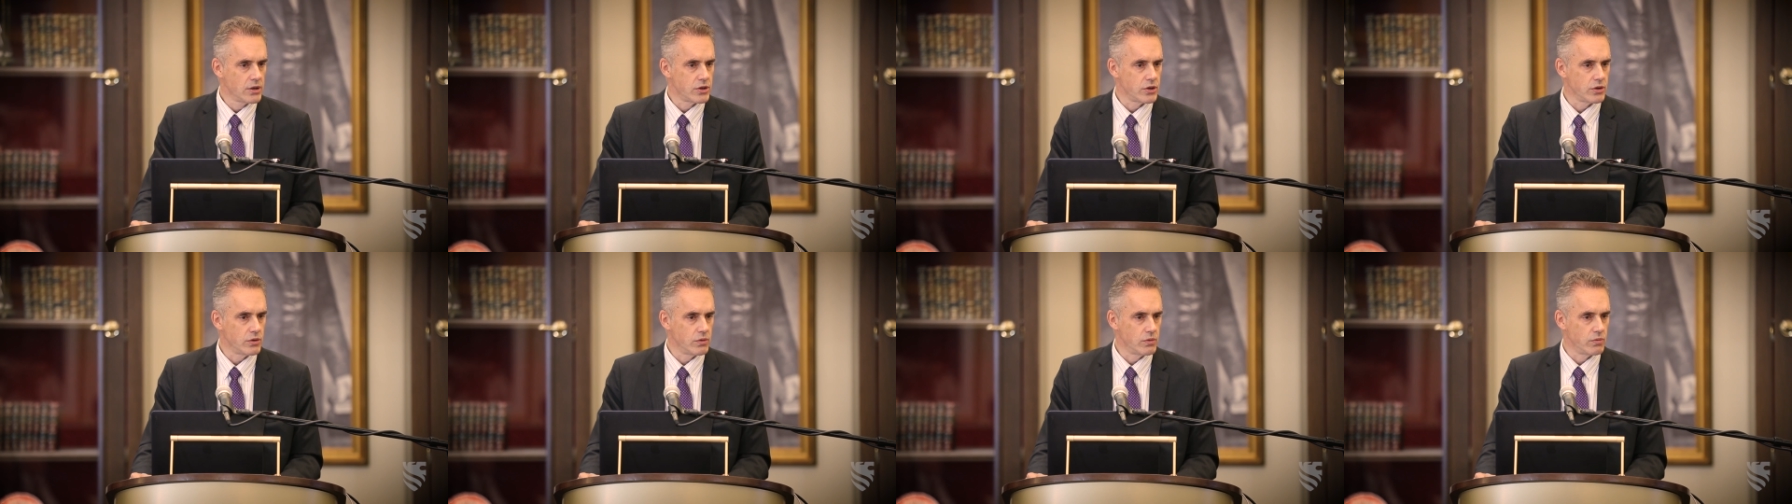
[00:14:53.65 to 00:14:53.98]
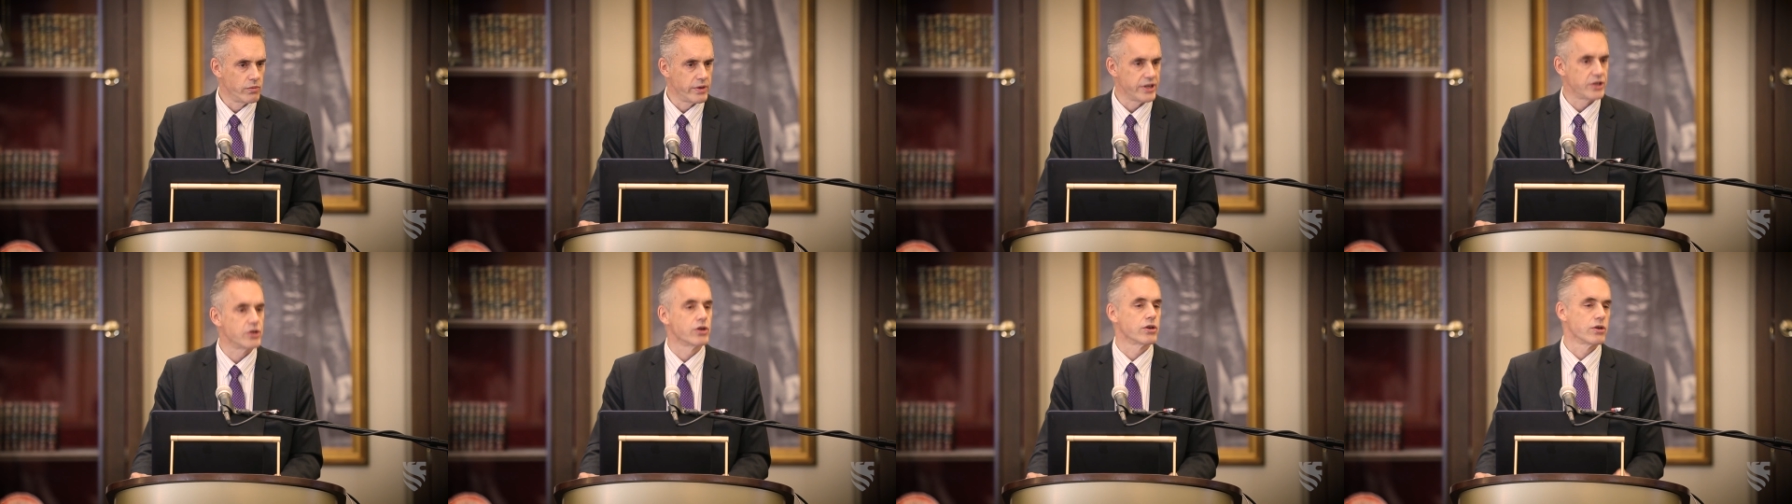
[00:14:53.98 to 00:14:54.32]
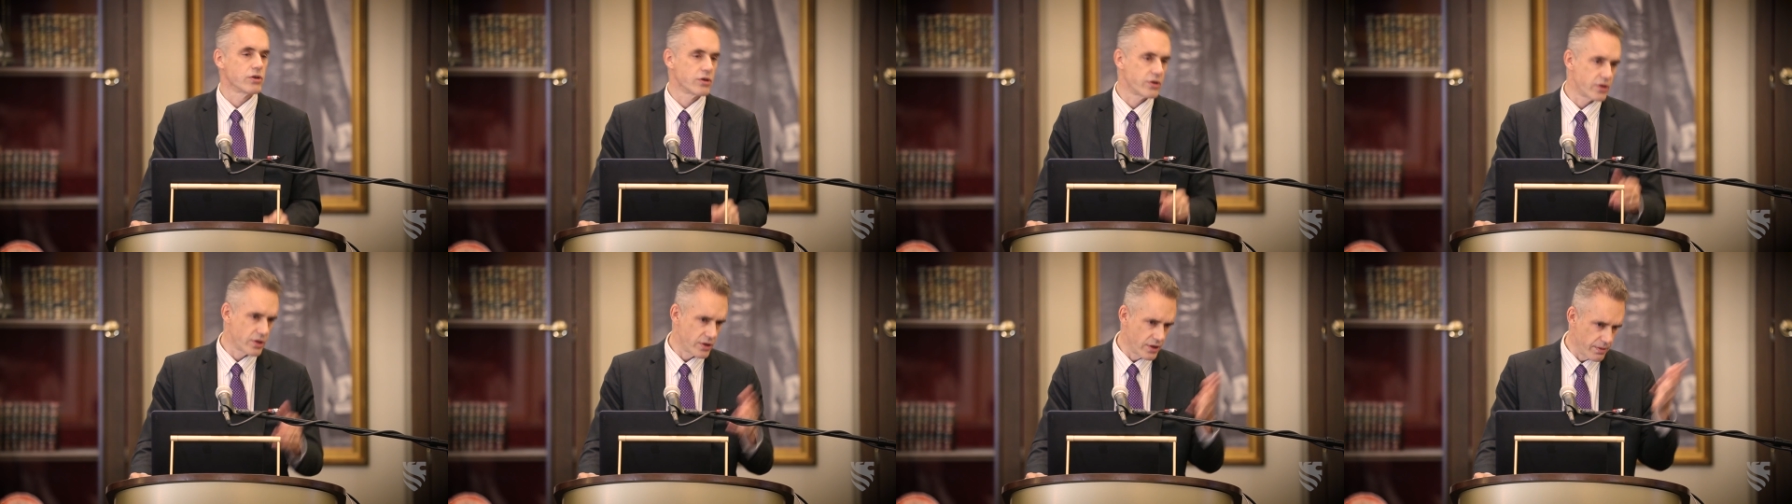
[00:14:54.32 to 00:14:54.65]
to
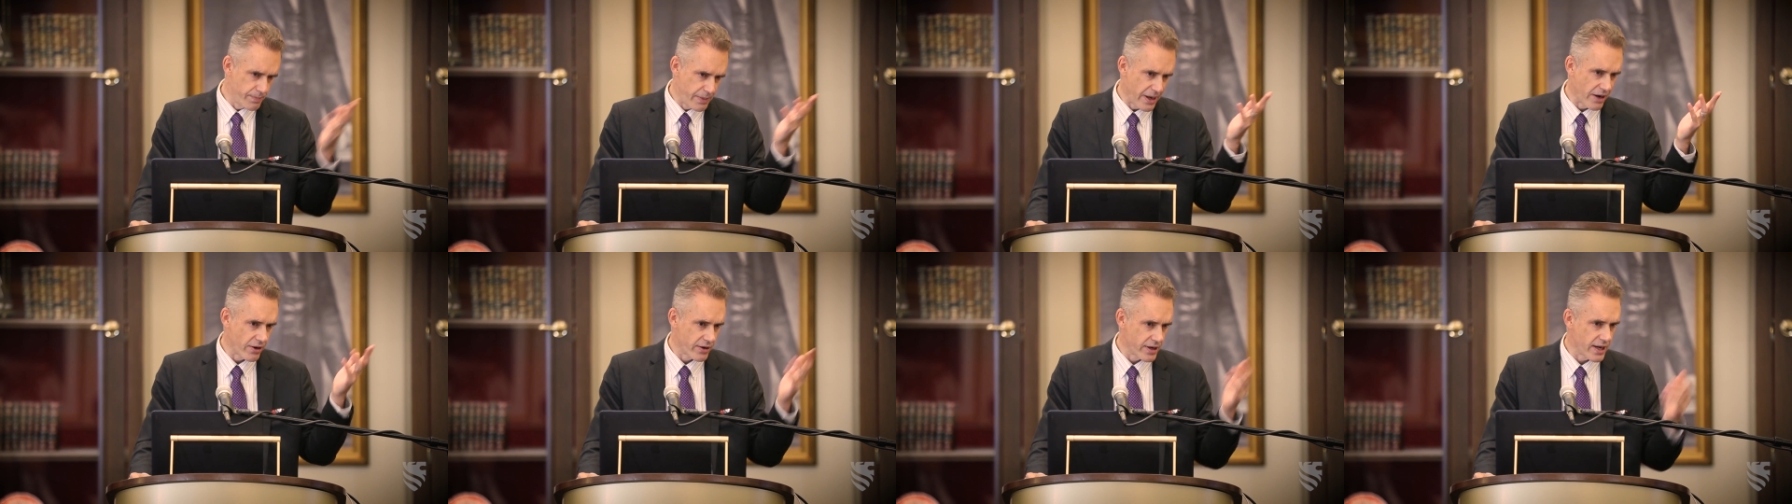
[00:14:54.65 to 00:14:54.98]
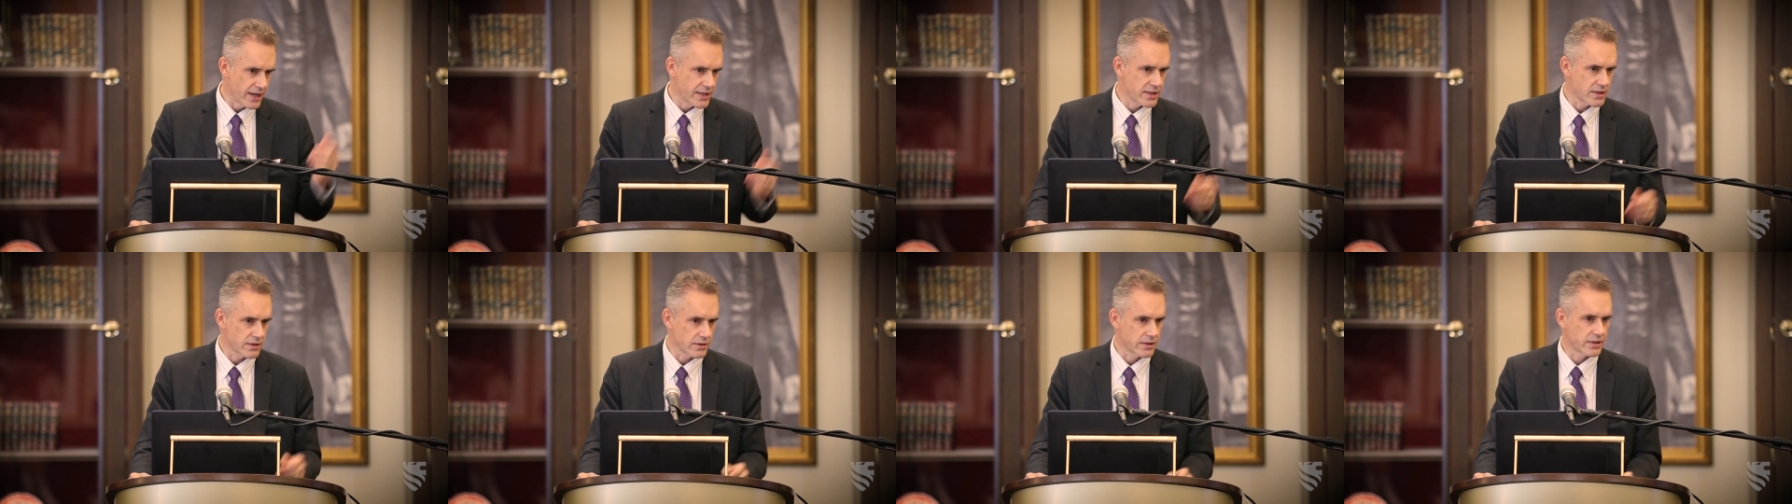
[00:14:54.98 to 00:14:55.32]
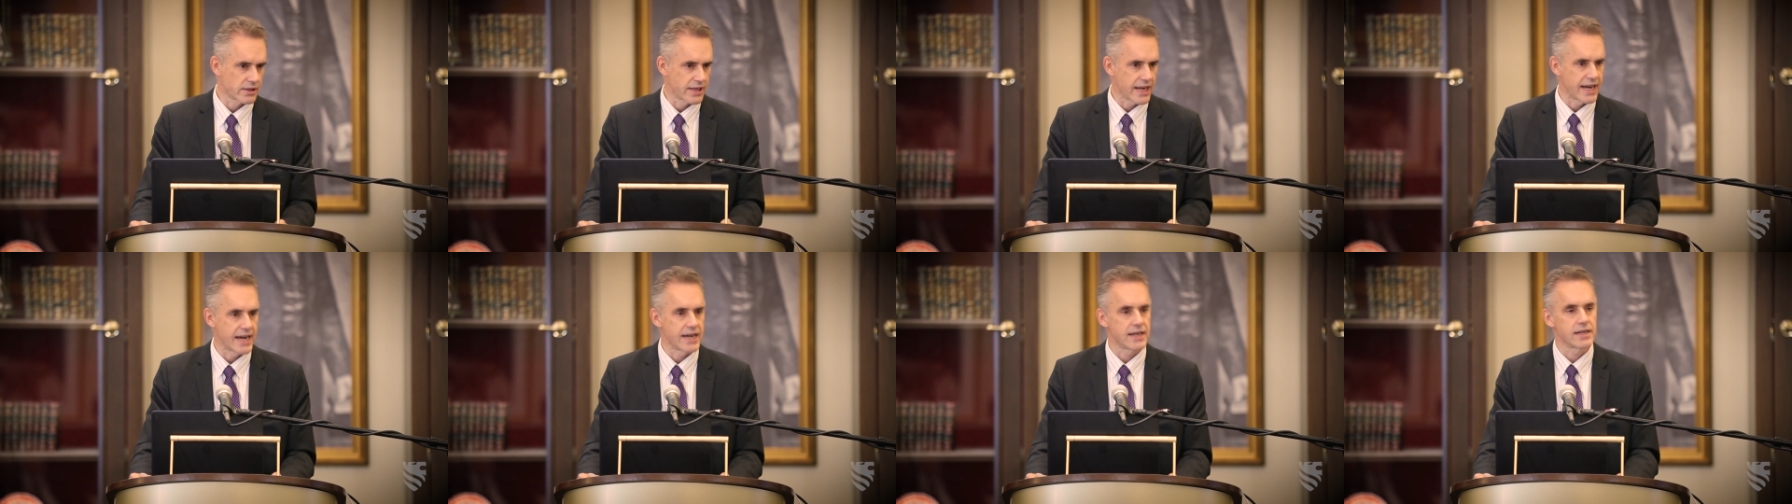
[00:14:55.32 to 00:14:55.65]
return to the paradisal
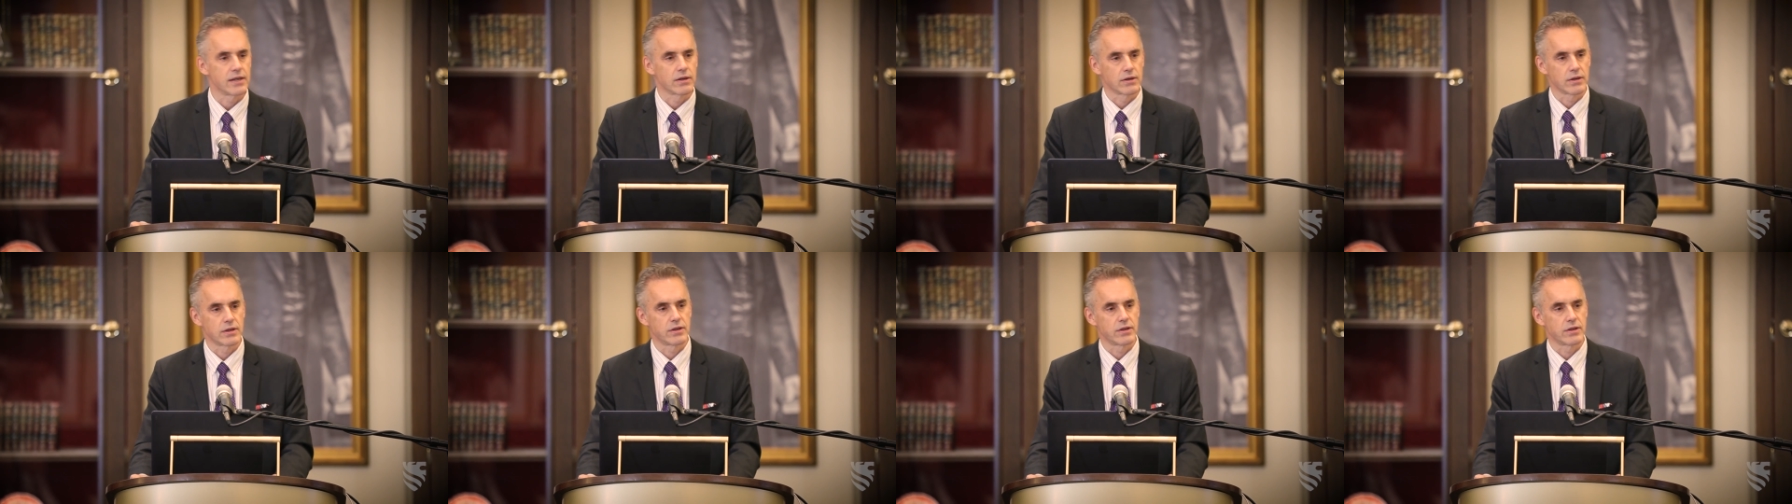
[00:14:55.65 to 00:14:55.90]
state,